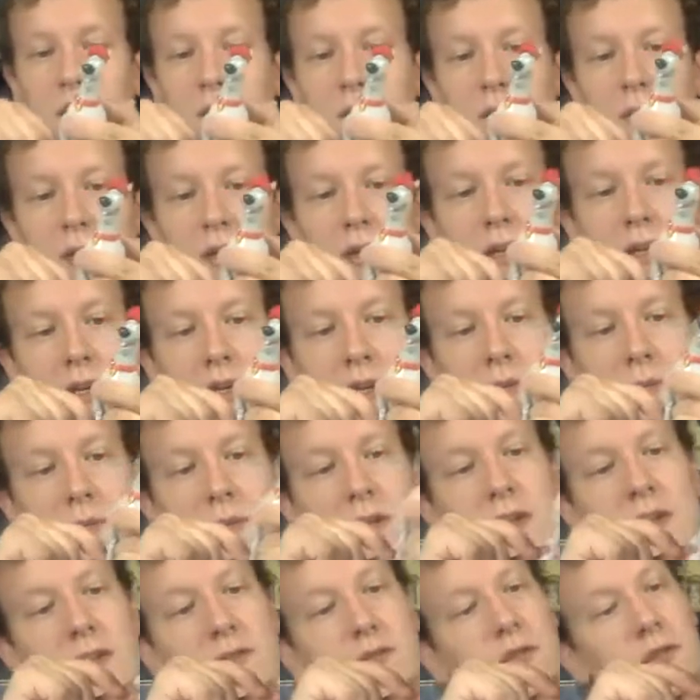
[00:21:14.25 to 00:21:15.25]
But yeah, I
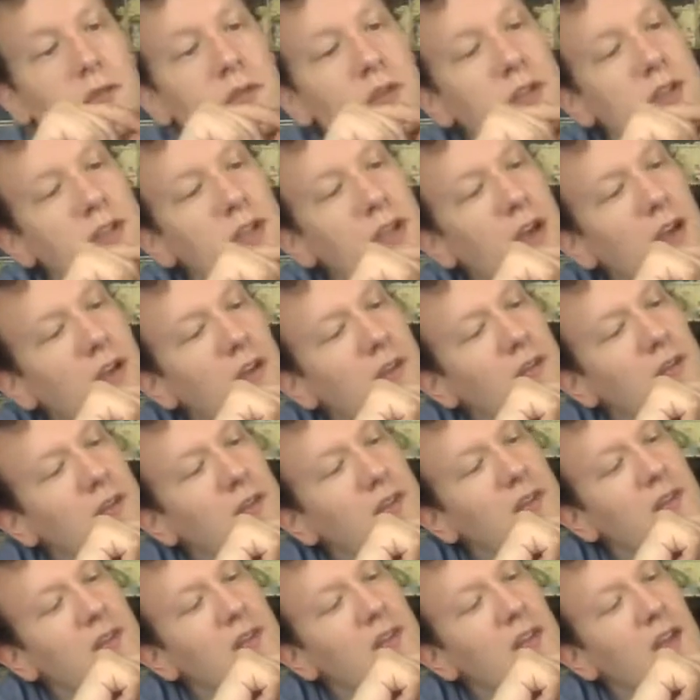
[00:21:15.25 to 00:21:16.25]
might have to reach out because
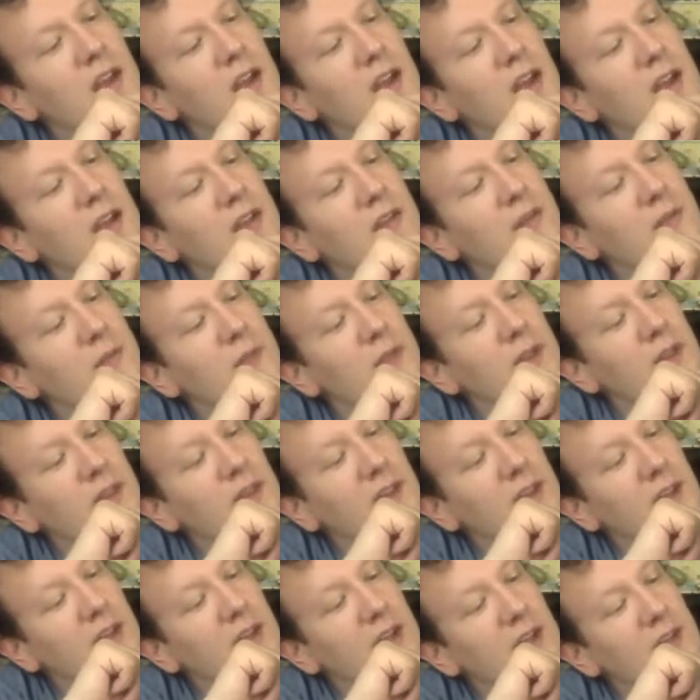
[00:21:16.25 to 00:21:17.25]
this side of my
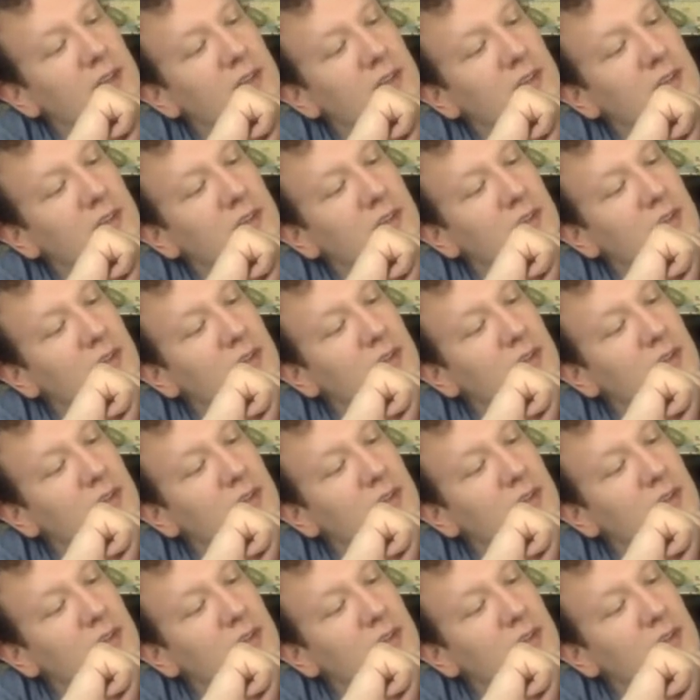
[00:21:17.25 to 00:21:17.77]
leg is just